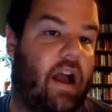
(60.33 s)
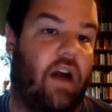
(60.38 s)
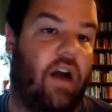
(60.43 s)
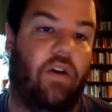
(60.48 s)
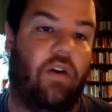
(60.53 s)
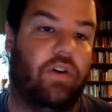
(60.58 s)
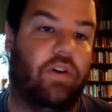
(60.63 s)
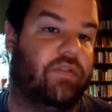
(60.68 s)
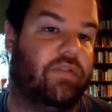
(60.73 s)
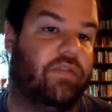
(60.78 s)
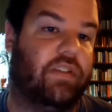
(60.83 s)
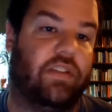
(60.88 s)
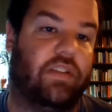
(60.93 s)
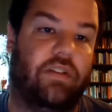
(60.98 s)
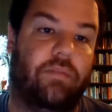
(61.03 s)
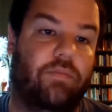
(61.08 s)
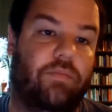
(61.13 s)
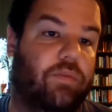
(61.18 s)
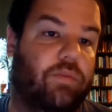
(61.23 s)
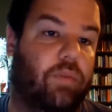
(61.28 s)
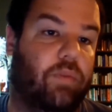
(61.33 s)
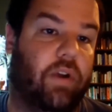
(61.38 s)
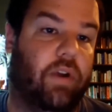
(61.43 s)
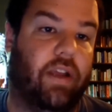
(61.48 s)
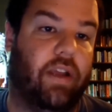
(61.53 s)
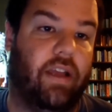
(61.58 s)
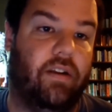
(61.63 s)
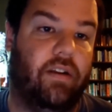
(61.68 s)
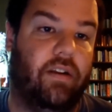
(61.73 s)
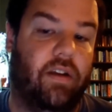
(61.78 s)
no matter how good of
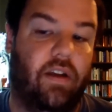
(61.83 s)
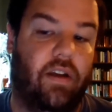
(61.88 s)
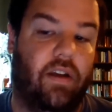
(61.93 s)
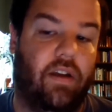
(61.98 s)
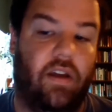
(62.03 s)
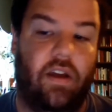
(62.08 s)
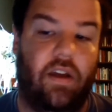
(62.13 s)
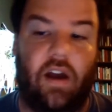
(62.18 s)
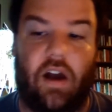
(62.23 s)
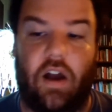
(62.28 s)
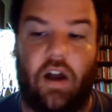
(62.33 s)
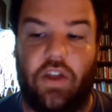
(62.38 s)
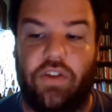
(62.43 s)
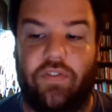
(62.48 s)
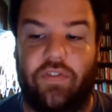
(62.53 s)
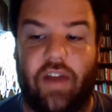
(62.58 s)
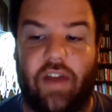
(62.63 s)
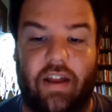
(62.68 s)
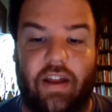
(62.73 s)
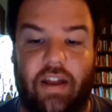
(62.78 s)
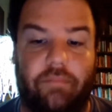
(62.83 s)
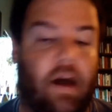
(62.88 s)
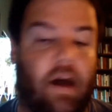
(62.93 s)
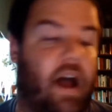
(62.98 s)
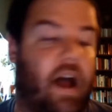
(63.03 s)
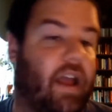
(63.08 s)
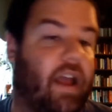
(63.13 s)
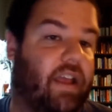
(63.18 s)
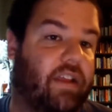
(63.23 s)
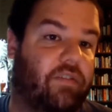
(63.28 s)
systems you bring in,
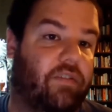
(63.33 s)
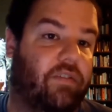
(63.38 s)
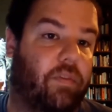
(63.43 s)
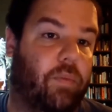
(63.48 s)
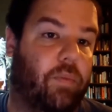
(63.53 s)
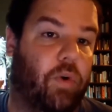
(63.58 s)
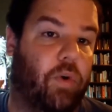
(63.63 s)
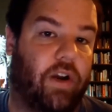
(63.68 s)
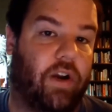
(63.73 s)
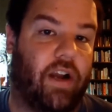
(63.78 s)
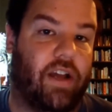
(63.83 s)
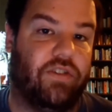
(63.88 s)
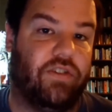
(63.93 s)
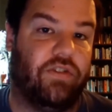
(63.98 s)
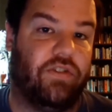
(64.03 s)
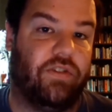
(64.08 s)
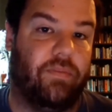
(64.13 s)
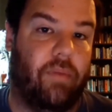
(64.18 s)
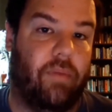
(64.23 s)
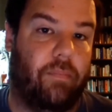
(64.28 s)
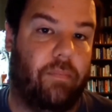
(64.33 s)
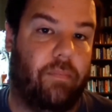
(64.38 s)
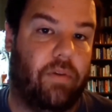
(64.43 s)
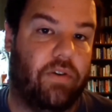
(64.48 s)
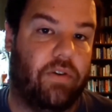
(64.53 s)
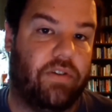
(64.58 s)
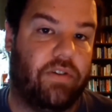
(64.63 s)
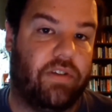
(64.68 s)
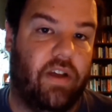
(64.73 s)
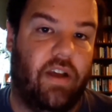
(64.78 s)
you've got to get buy-in from
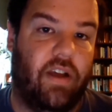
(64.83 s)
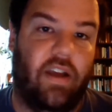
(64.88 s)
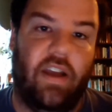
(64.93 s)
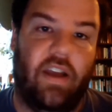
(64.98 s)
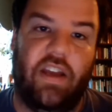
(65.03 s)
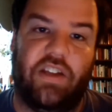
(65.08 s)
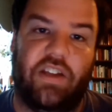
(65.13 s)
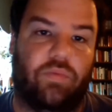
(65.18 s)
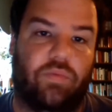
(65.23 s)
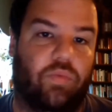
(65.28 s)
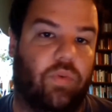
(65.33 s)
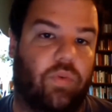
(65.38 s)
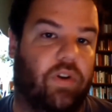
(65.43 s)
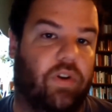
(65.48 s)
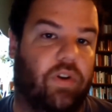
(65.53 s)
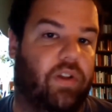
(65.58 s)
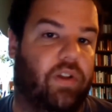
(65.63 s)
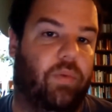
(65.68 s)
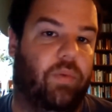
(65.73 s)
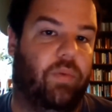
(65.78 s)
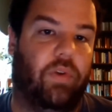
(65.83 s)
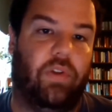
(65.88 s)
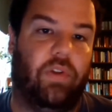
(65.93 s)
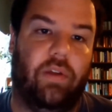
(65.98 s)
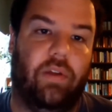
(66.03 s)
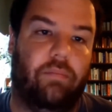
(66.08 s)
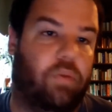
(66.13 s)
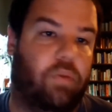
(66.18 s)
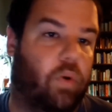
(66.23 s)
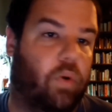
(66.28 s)
organizers and members. It's
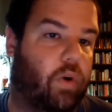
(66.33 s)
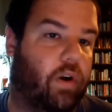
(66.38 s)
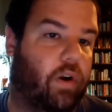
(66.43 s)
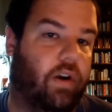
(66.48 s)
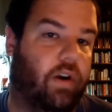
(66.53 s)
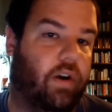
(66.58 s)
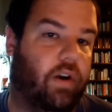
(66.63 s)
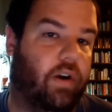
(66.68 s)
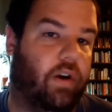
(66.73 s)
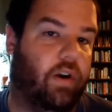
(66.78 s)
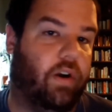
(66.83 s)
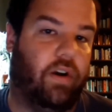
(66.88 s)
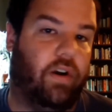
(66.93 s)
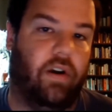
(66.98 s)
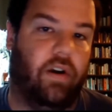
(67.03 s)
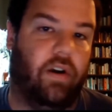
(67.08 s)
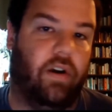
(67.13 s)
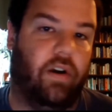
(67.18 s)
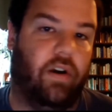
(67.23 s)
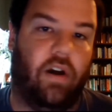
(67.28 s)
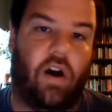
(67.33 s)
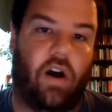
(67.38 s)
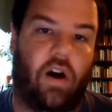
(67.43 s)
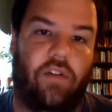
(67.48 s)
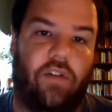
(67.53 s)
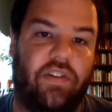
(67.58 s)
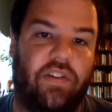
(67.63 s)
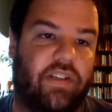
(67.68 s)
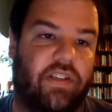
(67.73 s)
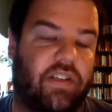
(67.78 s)
really, really important.
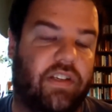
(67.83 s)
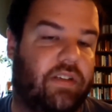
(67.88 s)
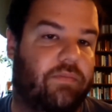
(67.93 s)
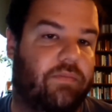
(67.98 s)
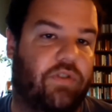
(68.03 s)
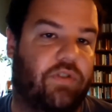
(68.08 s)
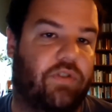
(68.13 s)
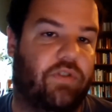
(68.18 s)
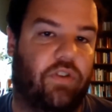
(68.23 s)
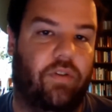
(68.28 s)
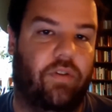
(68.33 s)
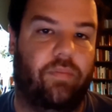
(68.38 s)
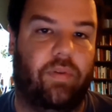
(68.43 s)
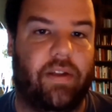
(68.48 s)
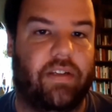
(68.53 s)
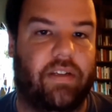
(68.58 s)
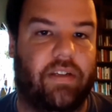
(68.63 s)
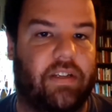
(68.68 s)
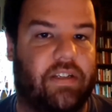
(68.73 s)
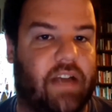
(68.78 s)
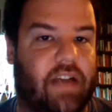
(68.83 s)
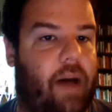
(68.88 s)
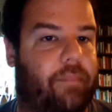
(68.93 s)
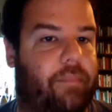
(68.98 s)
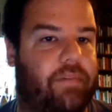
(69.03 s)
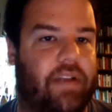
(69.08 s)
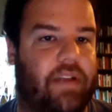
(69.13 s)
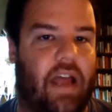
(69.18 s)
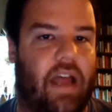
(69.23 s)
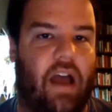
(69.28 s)
Often systems are
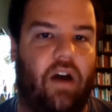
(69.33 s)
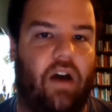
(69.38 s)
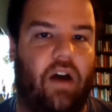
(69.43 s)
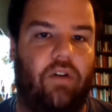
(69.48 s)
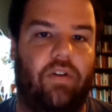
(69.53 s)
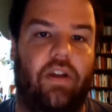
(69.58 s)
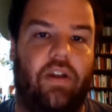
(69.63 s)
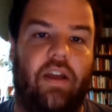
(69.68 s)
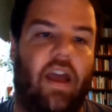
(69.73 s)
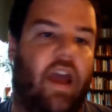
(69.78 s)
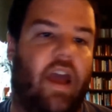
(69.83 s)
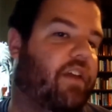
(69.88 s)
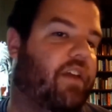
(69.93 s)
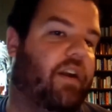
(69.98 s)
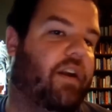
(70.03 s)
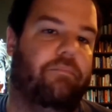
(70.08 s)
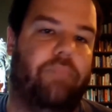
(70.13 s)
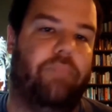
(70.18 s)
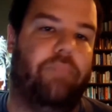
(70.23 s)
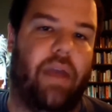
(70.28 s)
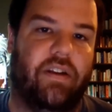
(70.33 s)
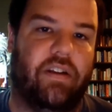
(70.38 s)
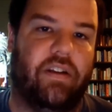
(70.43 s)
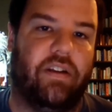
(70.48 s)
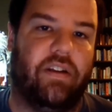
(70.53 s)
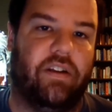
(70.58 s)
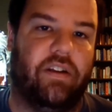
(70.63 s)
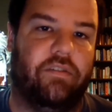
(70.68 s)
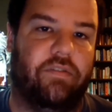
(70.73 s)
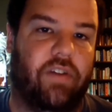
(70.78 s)
implemented top-down
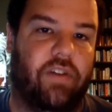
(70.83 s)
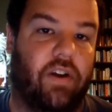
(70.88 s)
and then